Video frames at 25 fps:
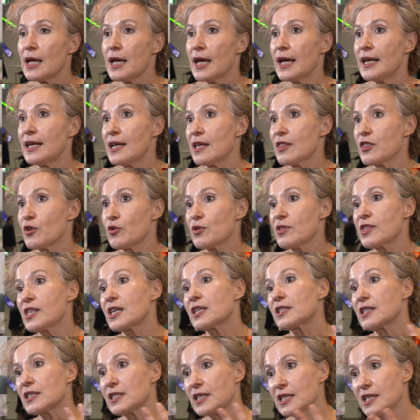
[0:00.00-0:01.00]
Another
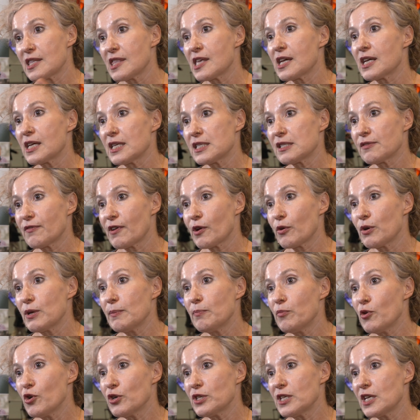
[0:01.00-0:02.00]
thing that I think is very
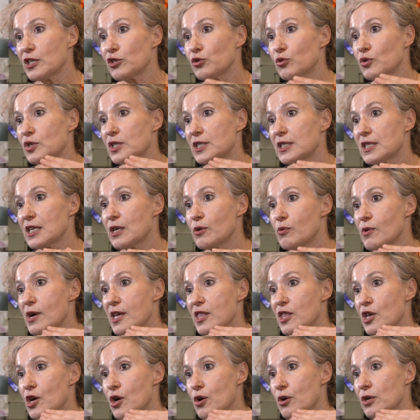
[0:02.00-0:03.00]
important to see
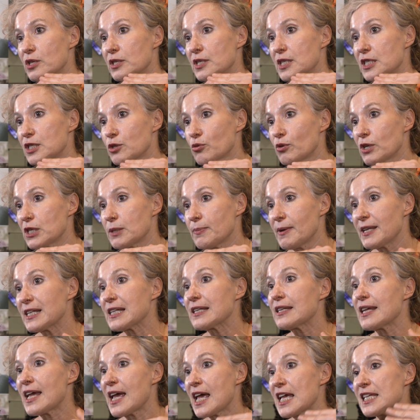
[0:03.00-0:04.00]
whether this treatment
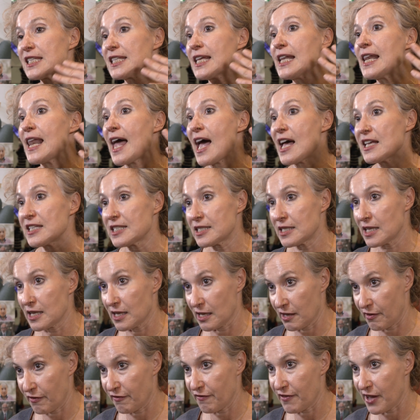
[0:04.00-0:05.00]
has a
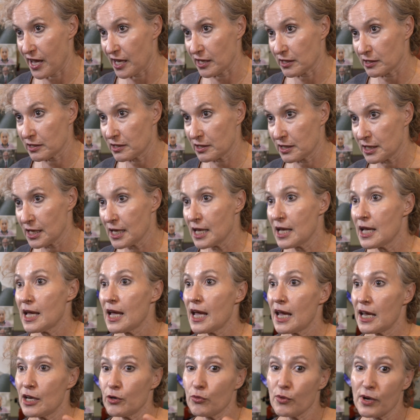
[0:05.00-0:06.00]
lasting effect.
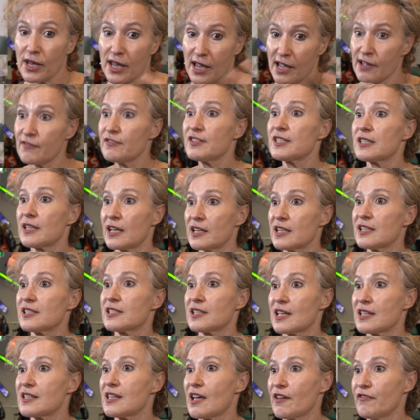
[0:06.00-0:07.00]
And we have studies
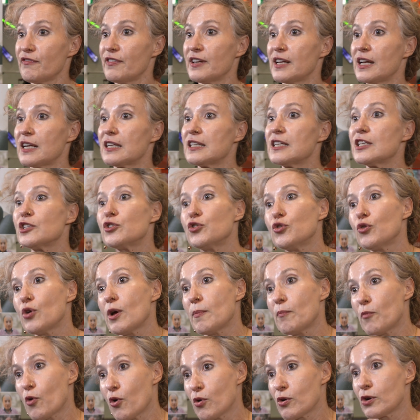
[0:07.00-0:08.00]
that definitely do a
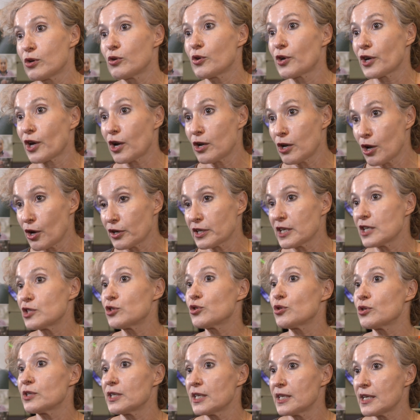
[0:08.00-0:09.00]
more lo
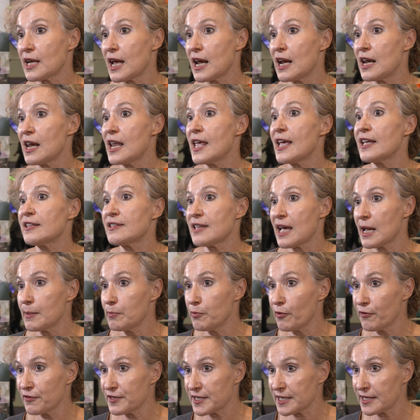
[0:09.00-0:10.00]
longitudinal uh,
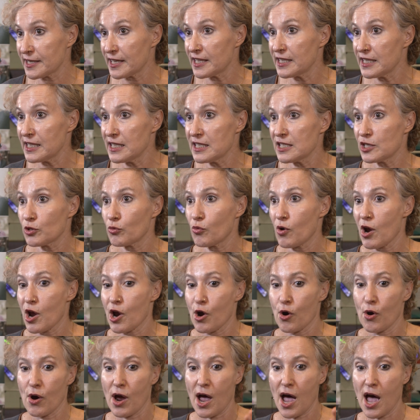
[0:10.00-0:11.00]
type of studies
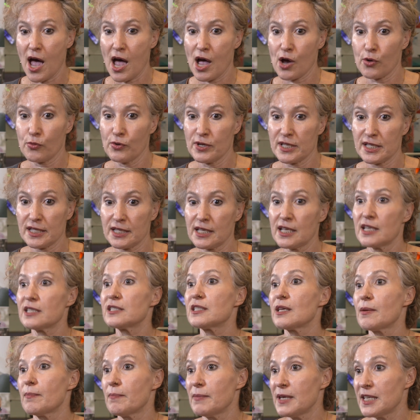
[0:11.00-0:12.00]
where uh, we see
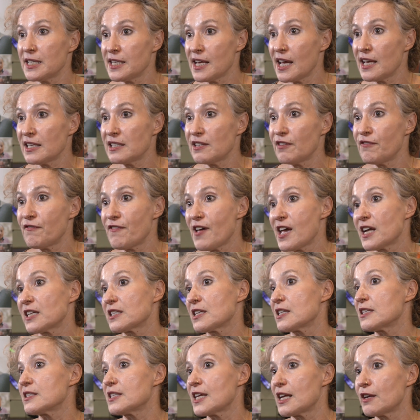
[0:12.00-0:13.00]
it immediate effect
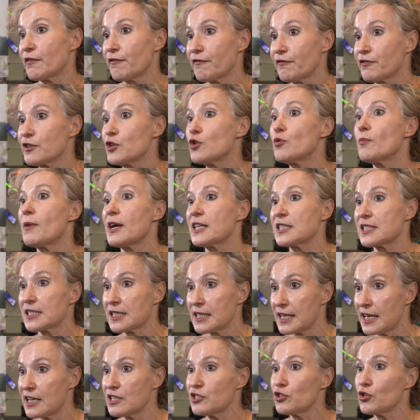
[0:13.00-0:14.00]
and then few months
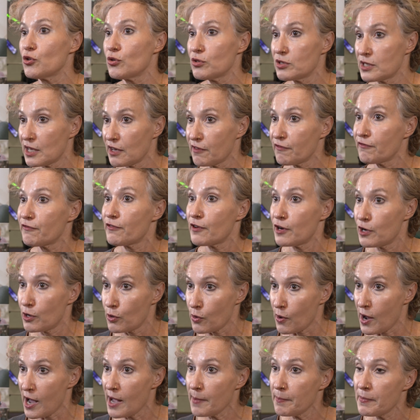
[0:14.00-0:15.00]
later they
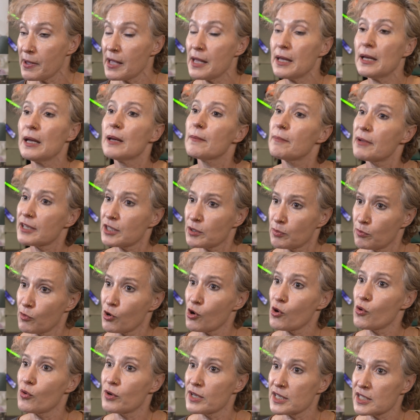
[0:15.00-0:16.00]
follow up. But
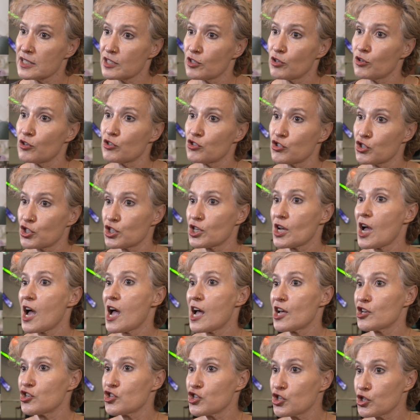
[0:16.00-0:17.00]
more research
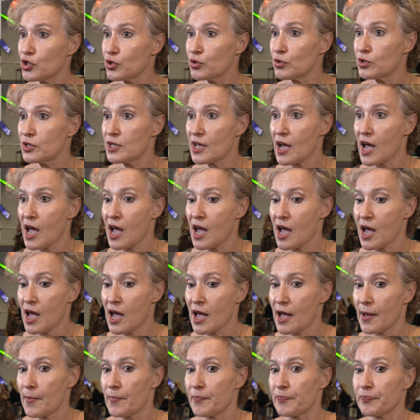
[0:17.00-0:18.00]
uh, should
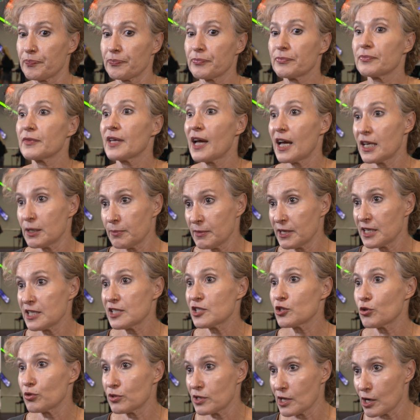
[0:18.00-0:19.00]
um,
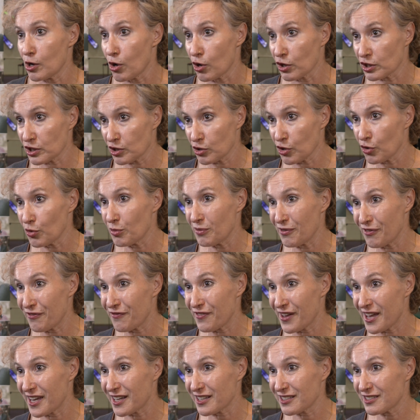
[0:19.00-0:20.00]
administer the long-term
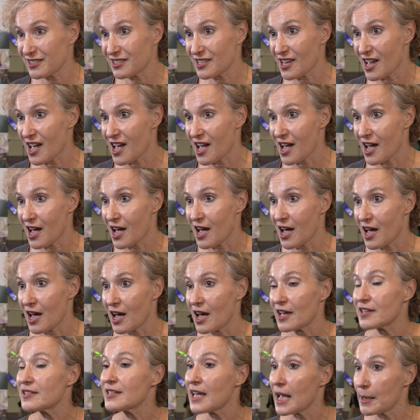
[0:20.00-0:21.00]
effect
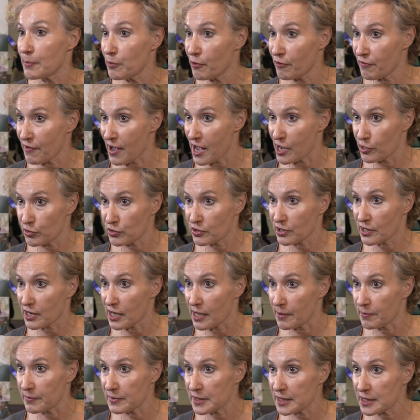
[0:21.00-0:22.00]
uh, type of
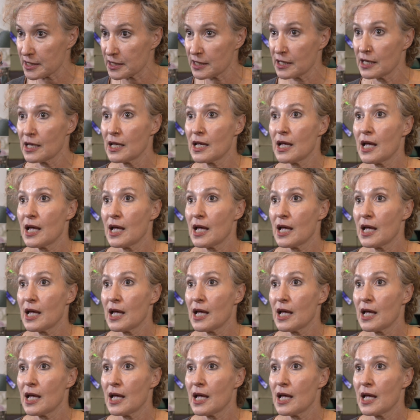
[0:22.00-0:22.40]
outcomes.